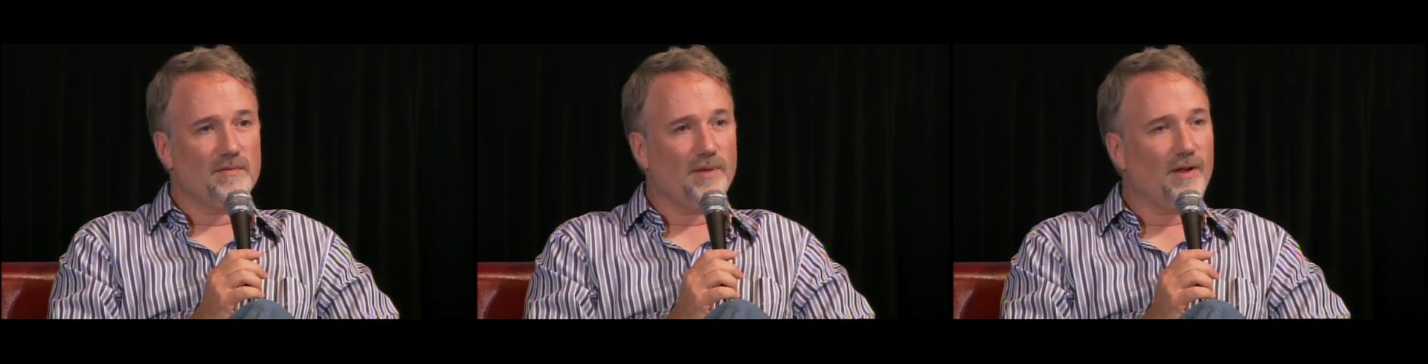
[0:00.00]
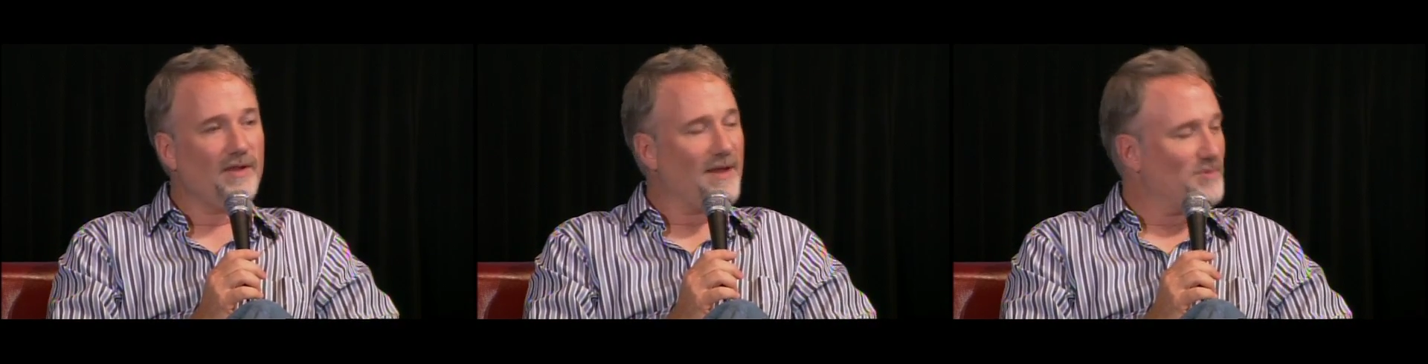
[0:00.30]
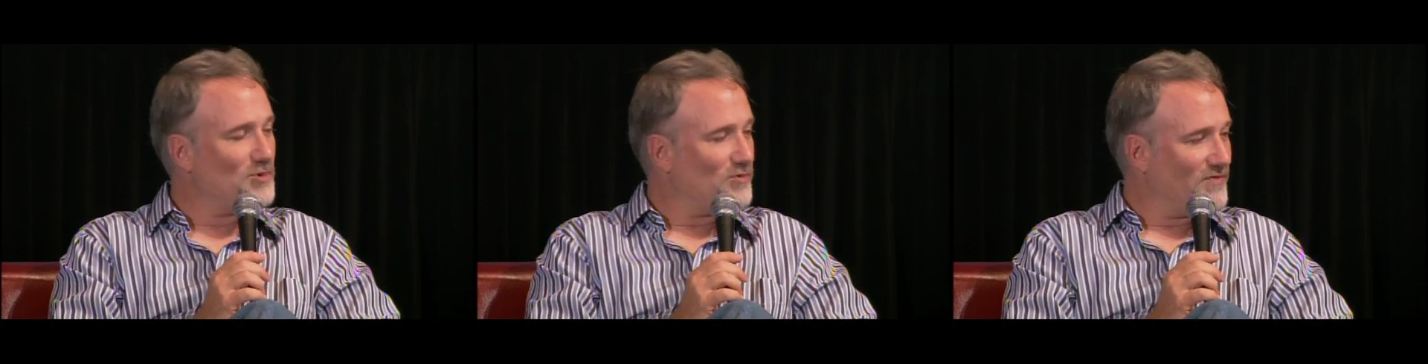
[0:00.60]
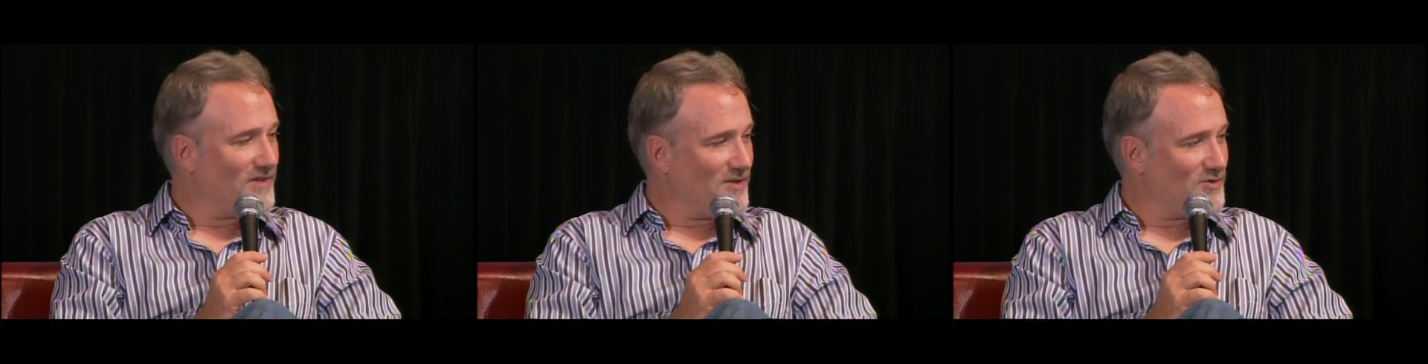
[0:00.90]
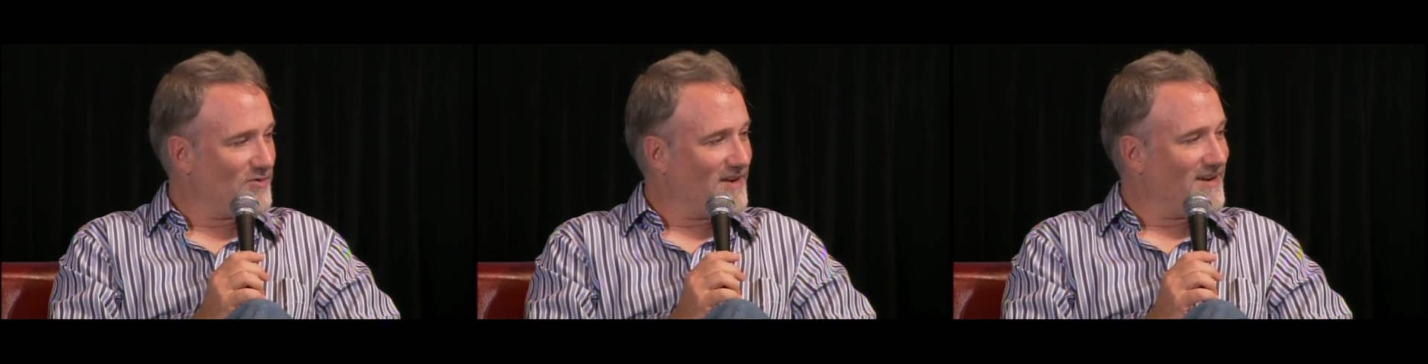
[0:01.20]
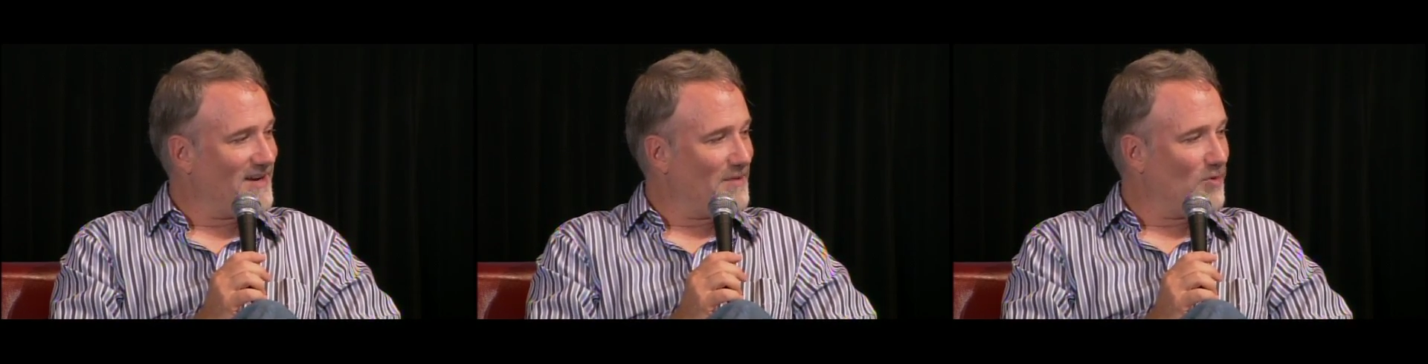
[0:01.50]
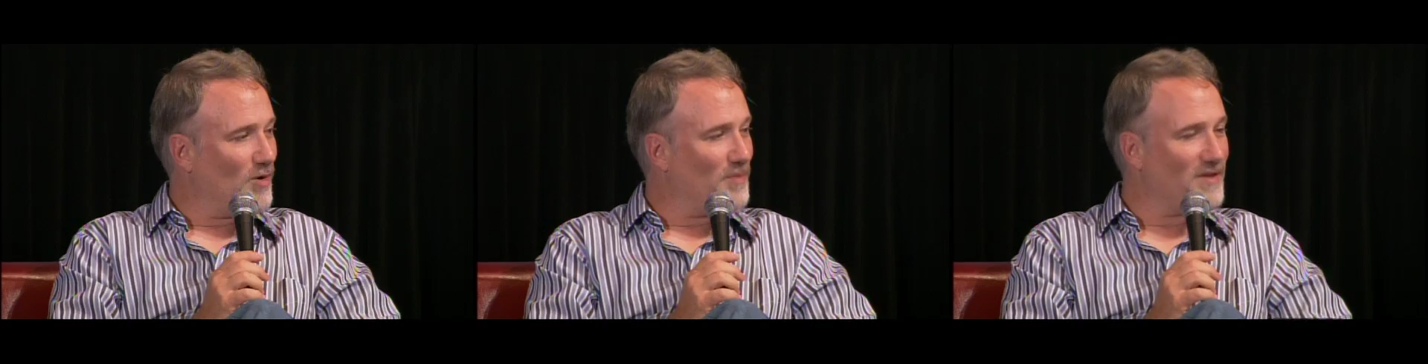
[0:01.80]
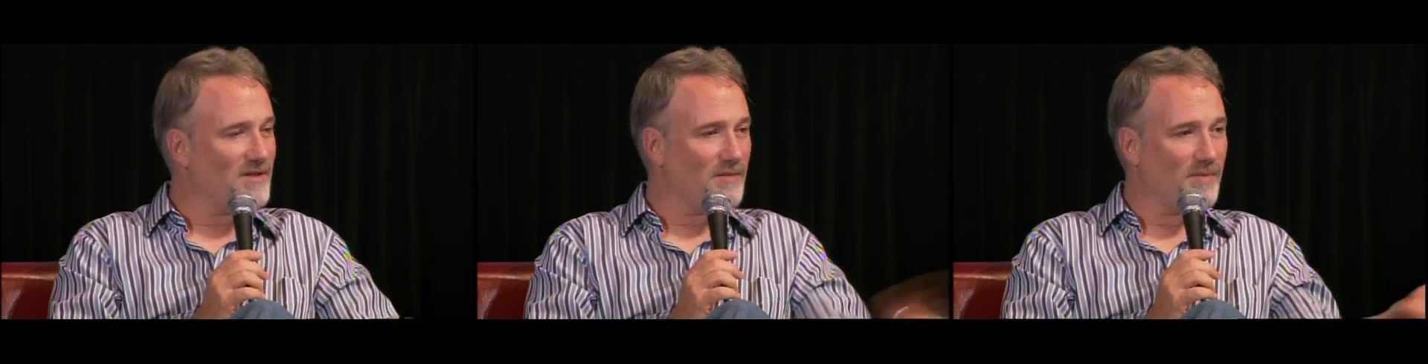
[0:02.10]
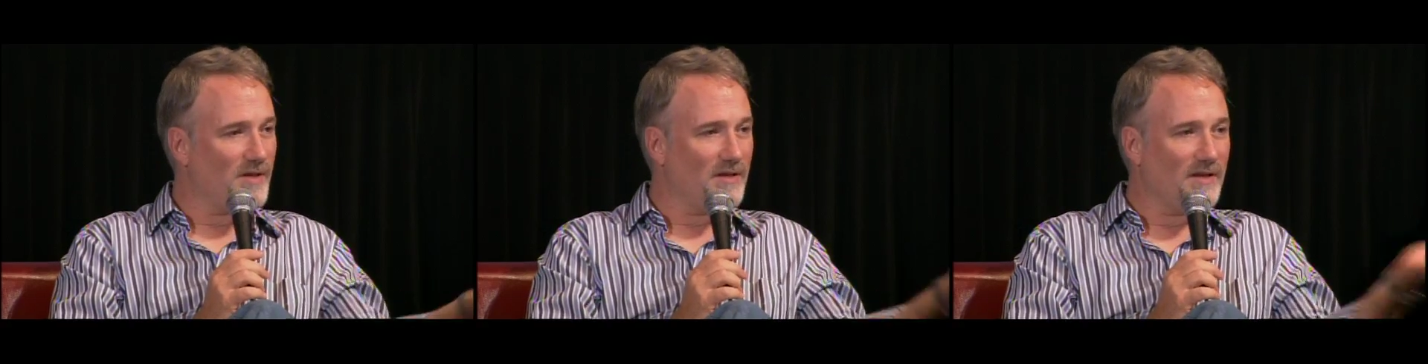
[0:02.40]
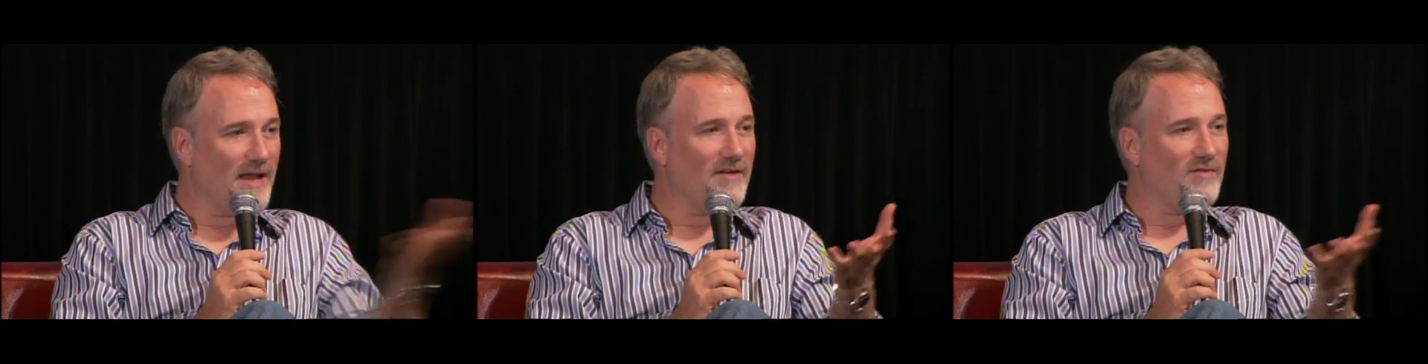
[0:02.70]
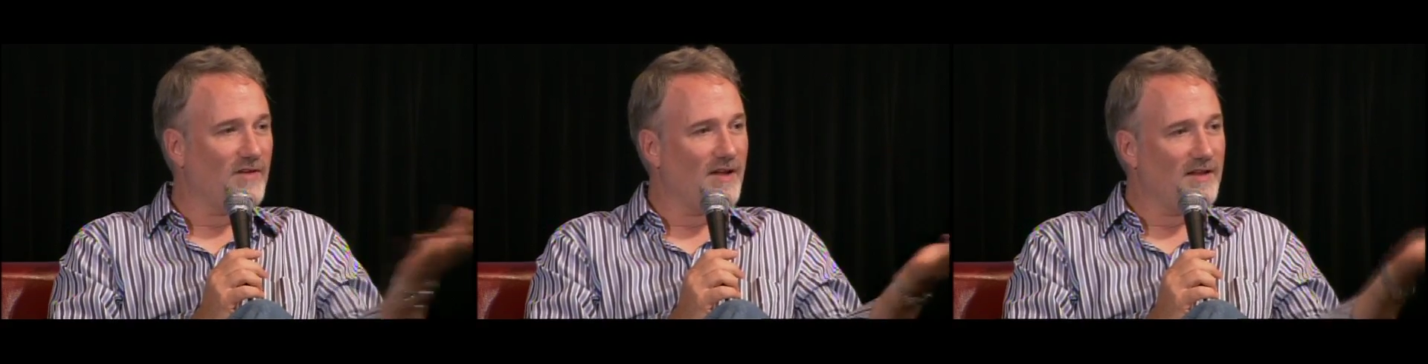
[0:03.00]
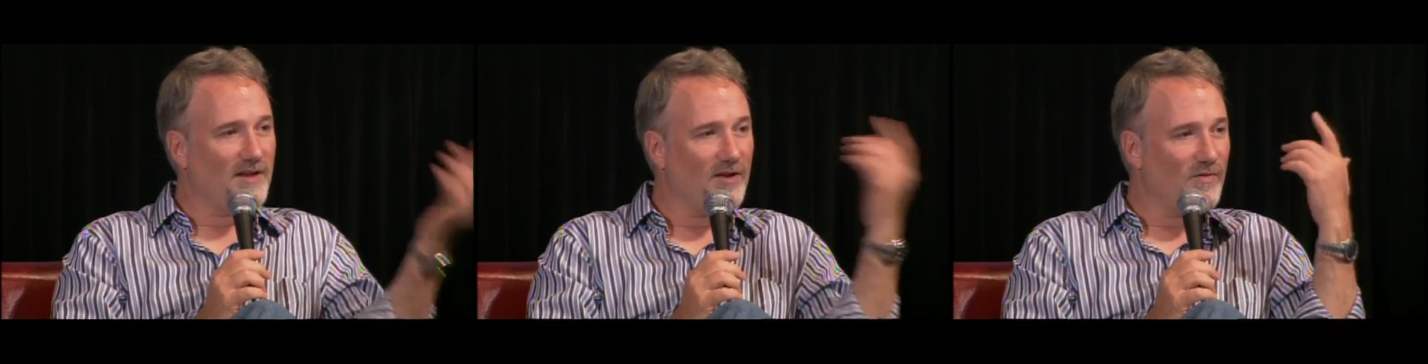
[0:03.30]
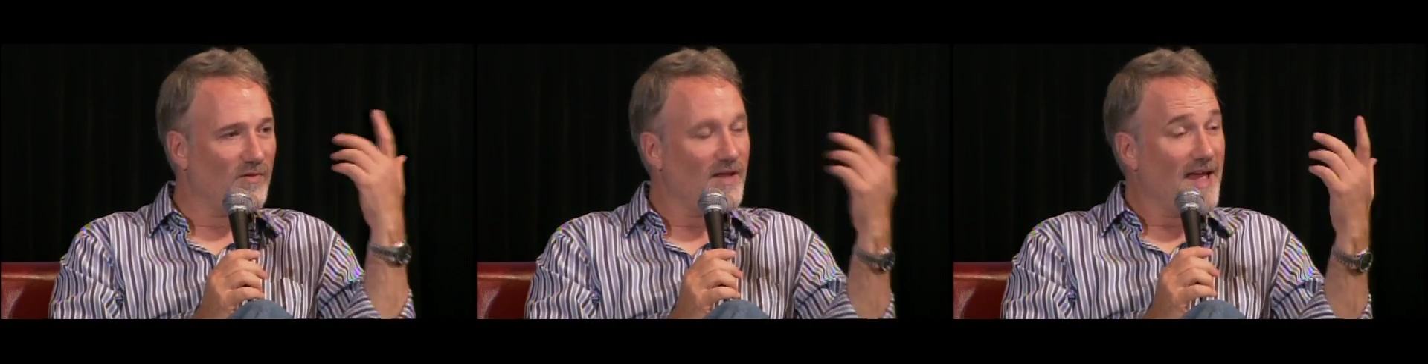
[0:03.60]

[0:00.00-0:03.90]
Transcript: Paul Abdul videos around anymore, but now you've got, you know,